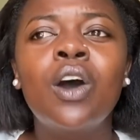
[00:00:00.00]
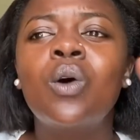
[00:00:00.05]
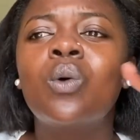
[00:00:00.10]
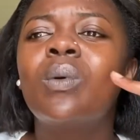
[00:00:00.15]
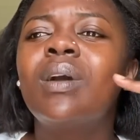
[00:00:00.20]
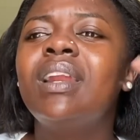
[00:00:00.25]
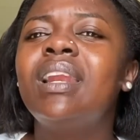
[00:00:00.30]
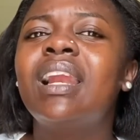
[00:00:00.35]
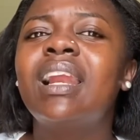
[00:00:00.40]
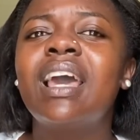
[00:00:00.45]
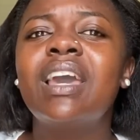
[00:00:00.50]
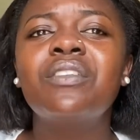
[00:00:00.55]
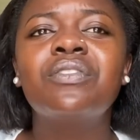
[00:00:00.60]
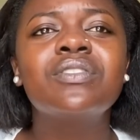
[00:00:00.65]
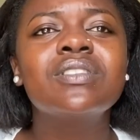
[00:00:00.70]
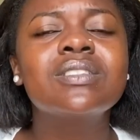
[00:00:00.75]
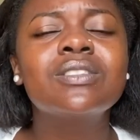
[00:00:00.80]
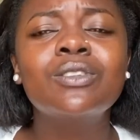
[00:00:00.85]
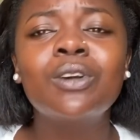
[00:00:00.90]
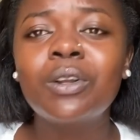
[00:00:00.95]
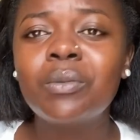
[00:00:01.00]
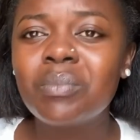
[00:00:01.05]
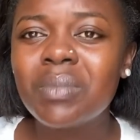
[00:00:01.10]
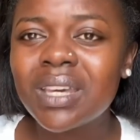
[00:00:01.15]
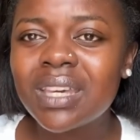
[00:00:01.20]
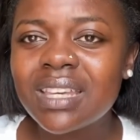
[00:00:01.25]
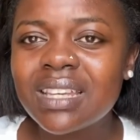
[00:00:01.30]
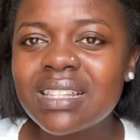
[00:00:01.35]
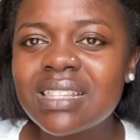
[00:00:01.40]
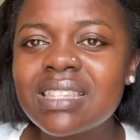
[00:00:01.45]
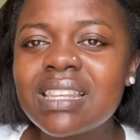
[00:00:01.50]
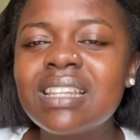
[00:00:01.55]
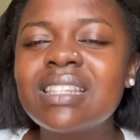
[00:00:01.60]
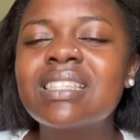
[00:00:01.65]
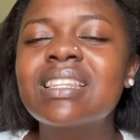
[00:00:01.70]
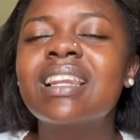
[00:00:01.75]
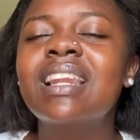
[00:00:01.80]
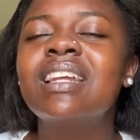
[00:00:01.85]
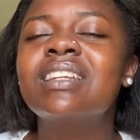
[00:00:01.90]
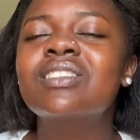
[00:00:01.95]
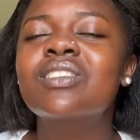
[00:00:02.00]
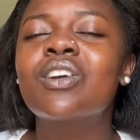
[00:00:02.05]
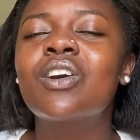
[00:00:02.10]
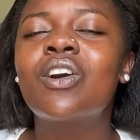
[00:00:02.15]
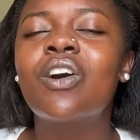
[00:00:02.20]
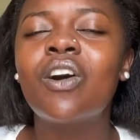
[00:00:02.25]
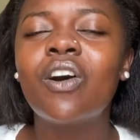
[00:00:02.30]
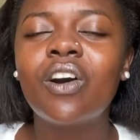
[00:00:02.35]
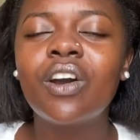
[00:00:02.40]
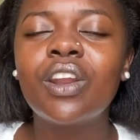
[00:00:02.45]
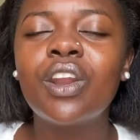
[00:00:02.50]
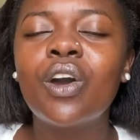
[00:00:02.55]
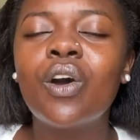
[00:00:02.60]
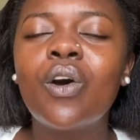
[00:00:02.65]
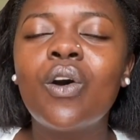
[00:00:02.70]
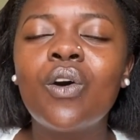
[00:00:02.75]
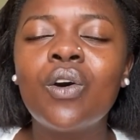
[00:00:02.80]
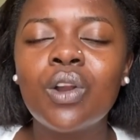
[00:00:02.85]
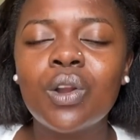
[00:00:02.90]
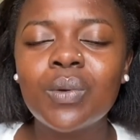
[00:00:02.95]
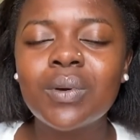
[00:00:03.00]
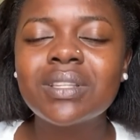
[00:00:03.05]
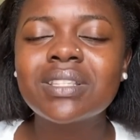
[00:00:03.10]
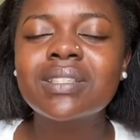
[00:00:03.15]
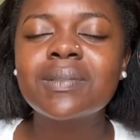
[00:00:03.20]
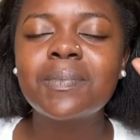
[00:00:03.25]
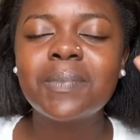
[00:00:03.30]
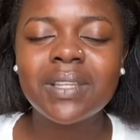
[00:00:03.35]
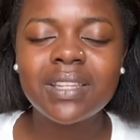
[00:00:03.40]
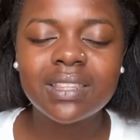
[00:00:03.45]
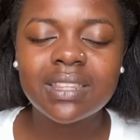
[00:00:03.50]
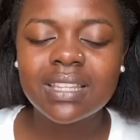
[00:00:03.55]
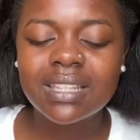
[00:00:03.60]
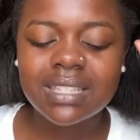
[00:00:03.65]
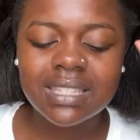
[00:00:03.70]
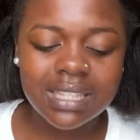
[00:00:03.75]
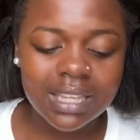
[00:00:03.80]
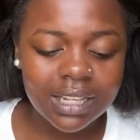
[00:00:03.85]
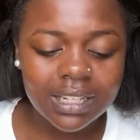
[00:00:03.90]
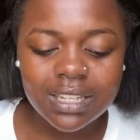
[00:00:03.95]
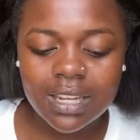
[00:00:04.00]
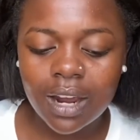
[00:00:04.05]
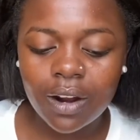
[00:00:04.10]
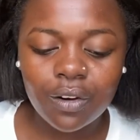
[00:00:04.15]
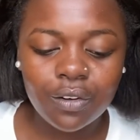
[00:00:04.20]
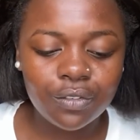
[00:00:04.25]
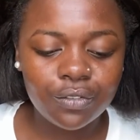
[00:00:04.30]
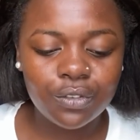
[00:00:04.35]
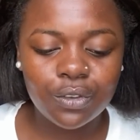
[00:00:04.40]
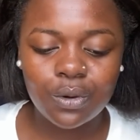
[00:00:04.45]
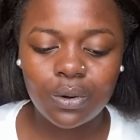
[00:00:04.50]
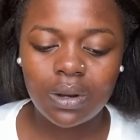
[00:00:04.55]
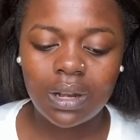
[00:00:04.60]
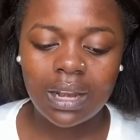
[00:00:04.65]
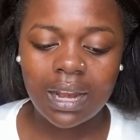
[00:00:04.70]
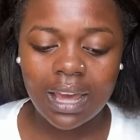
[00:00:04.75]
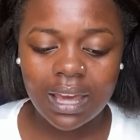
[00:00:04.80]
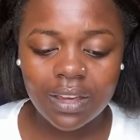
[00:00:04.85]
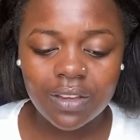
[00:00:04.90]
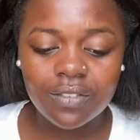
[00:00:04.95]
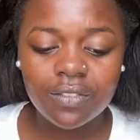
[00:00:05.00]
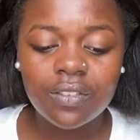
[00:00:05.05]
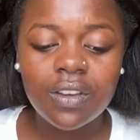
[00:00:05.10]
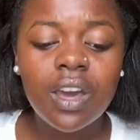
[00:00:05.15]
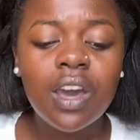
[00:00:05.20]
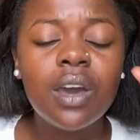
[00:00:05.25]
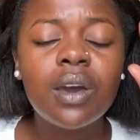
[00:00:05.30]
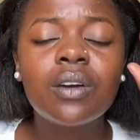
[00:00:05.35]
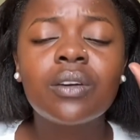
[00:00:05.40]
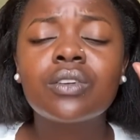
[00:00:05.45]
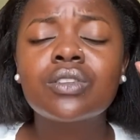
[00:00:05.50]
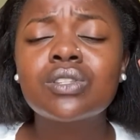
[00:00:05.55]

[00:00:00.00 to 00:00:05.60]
When life is not making sense, let God always be the center of your life.